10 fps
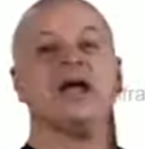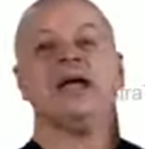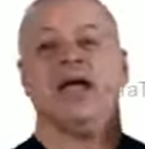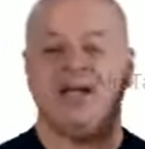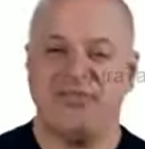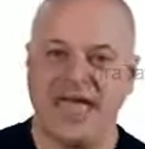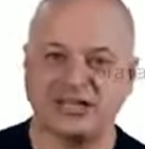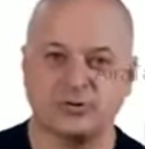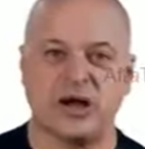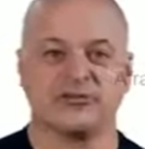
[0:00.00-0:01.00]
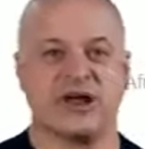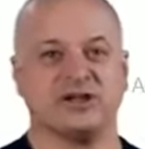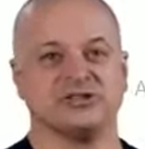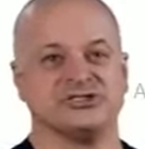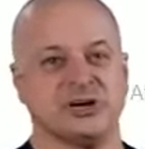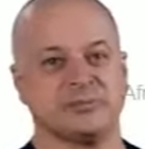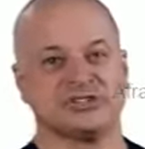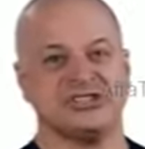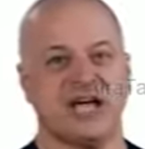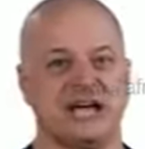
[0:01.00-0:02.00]
and that's why Reynolds number
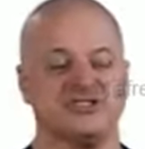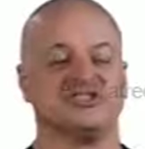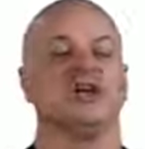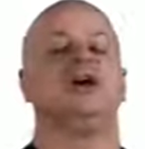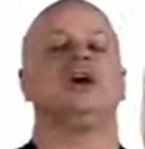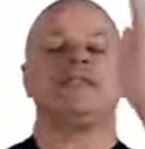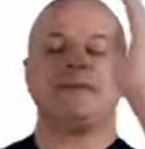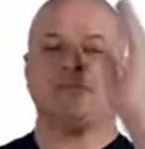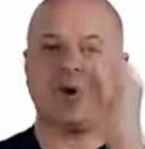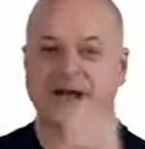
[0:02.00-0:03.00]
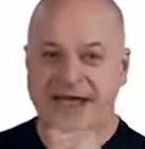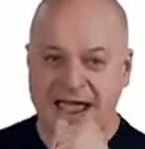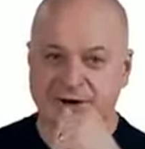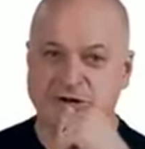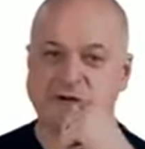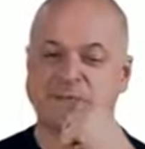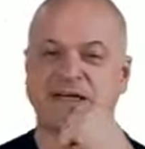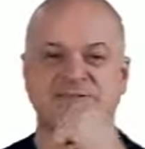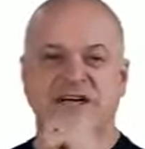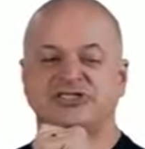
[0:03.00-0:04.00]
says the more narrow blood
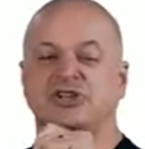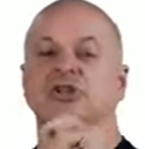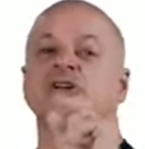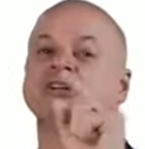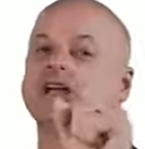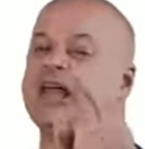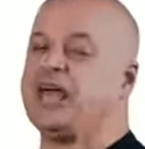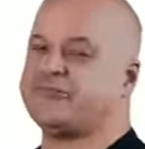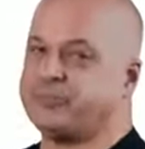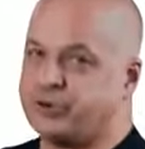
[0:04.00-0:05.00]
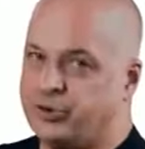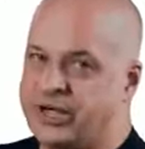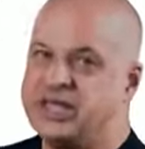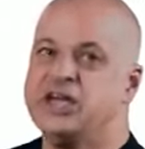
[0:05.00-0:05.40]
vessel, you're going to have a bruit.